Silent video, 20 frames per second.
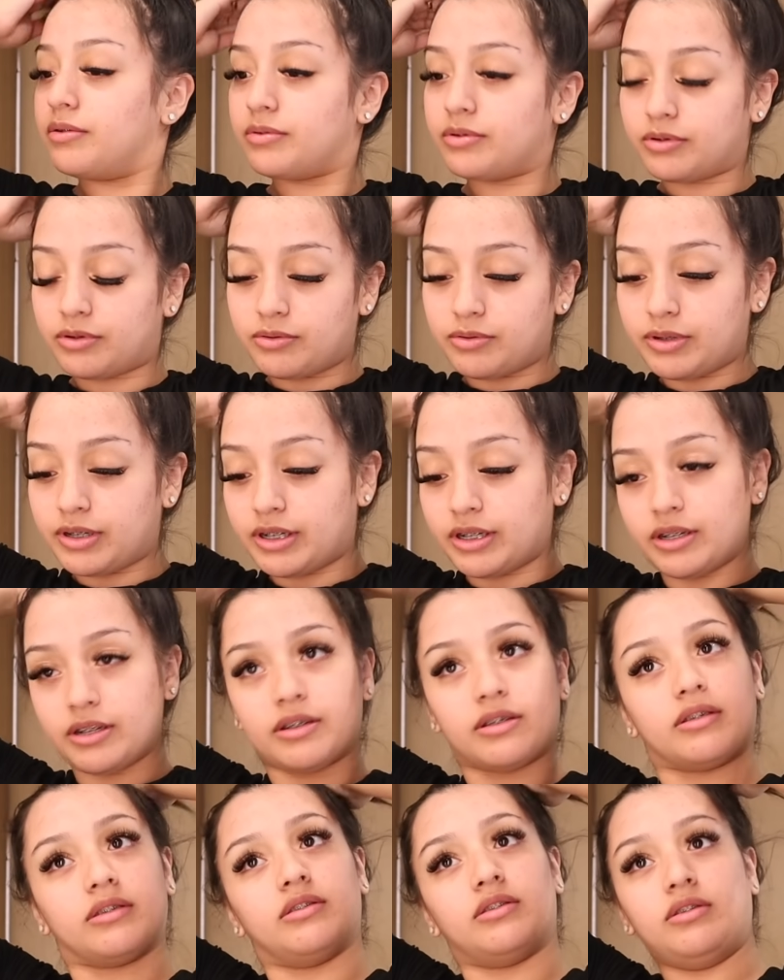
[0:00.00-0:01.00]
real quick,
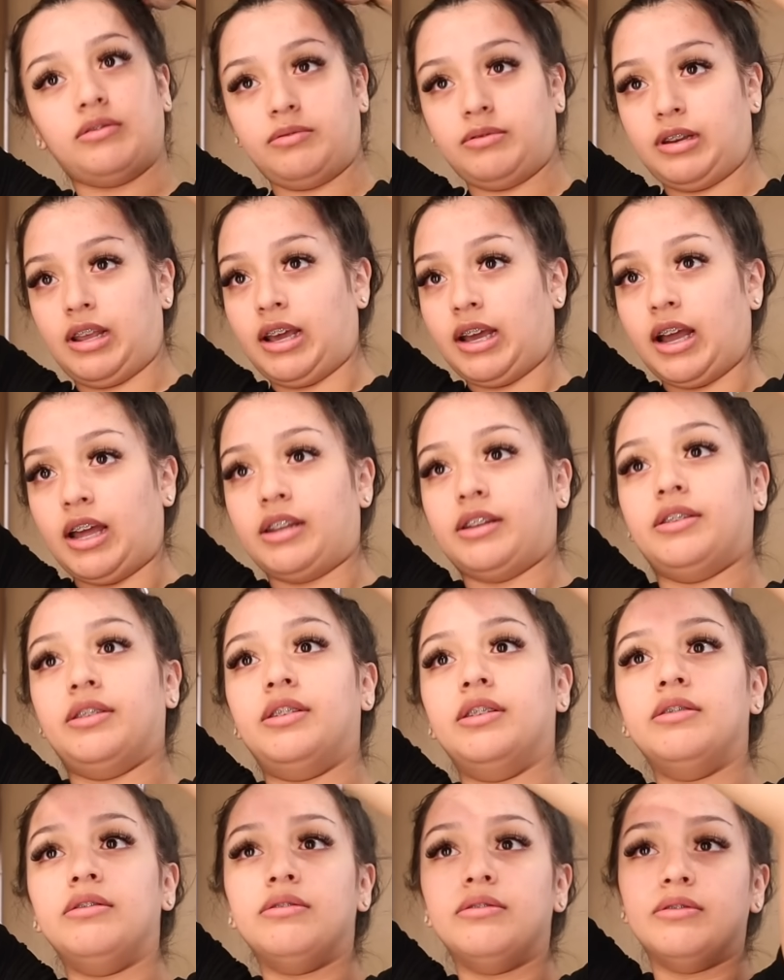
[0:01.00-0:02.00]
do what I gotta
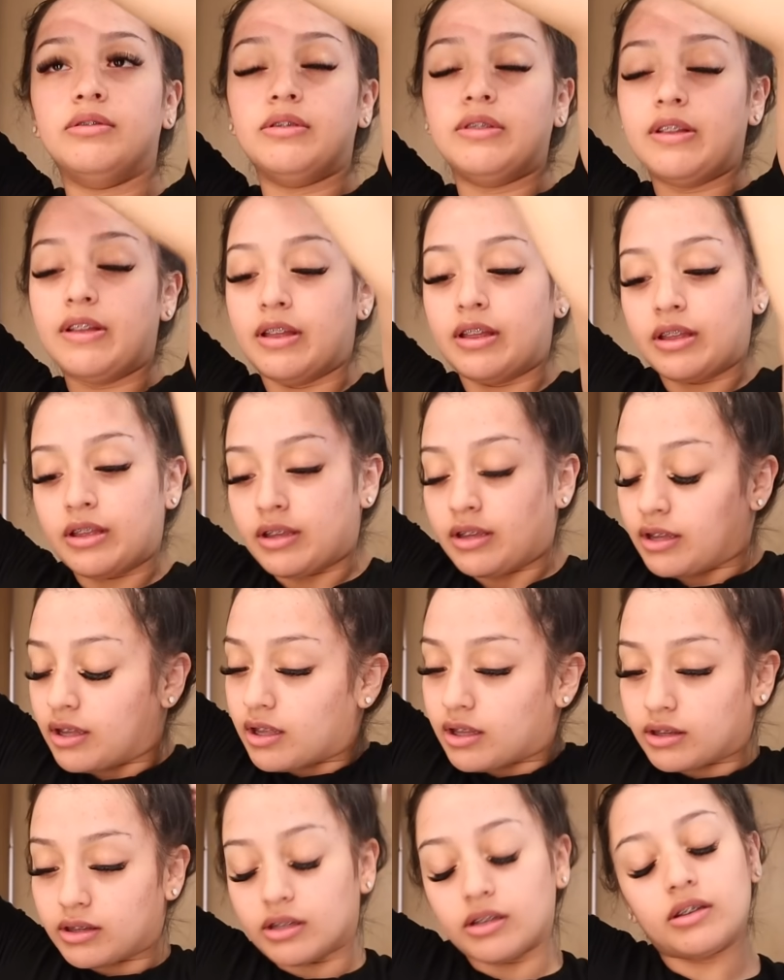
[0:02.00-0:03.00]
do,
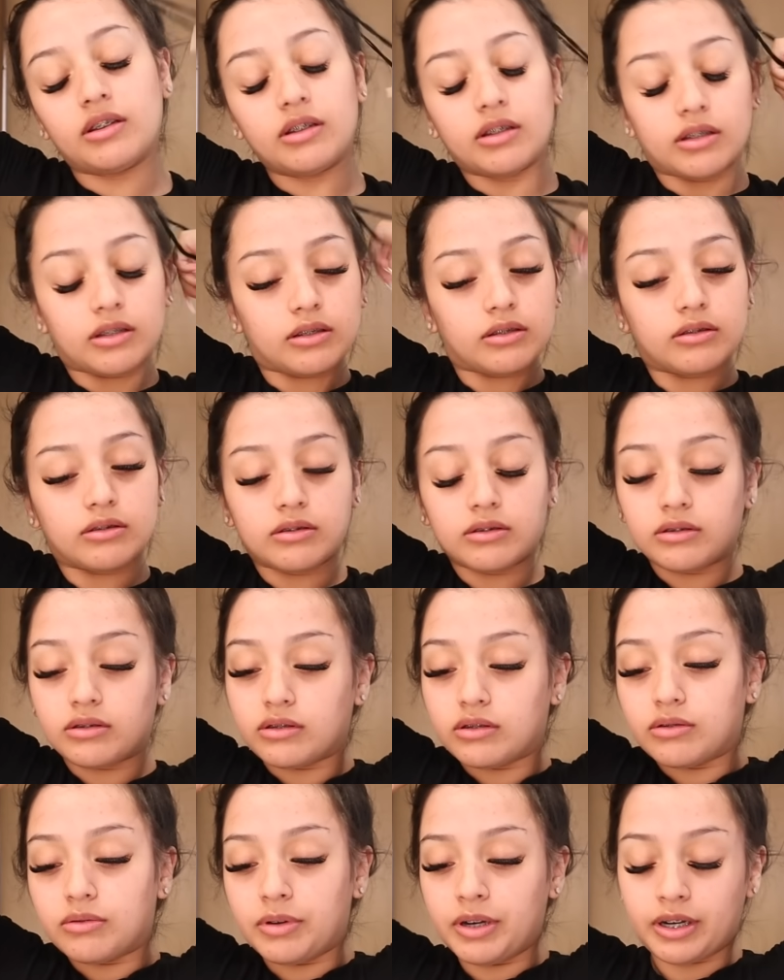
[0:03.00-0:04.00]
and then
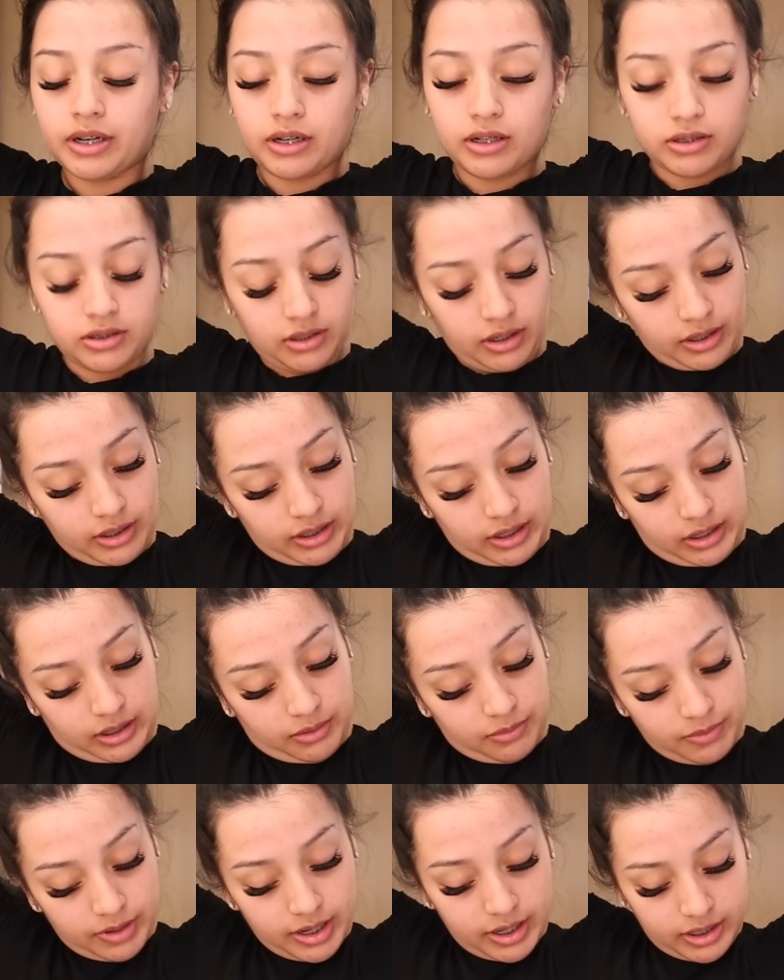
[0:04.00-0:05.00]
we're gonna start
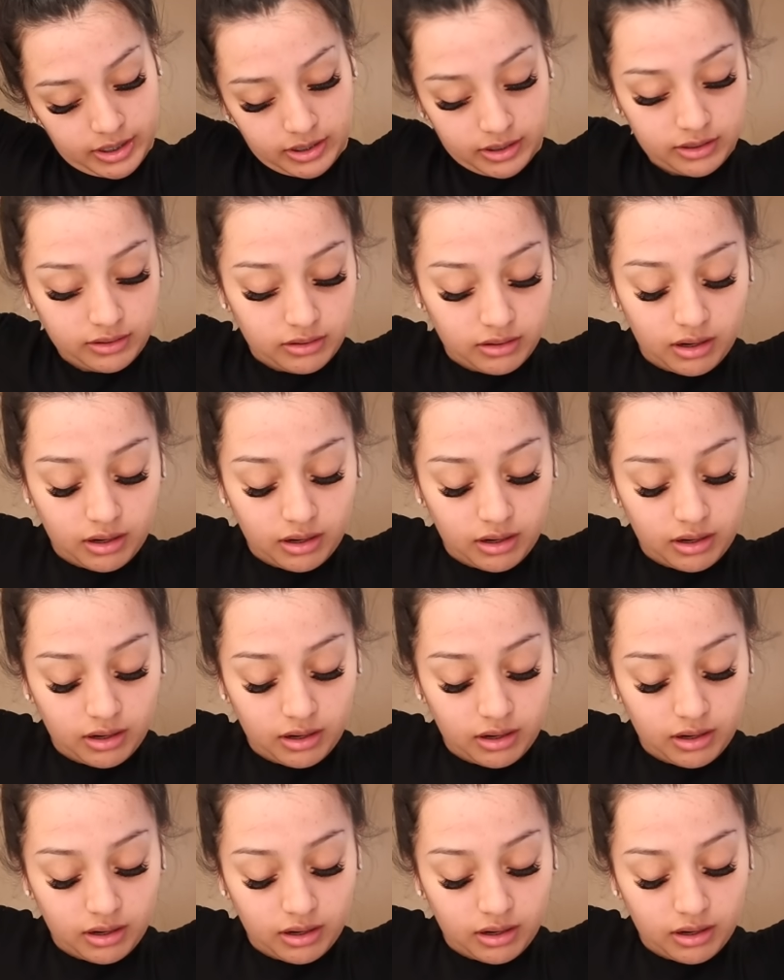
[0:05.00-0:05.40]
getting ready.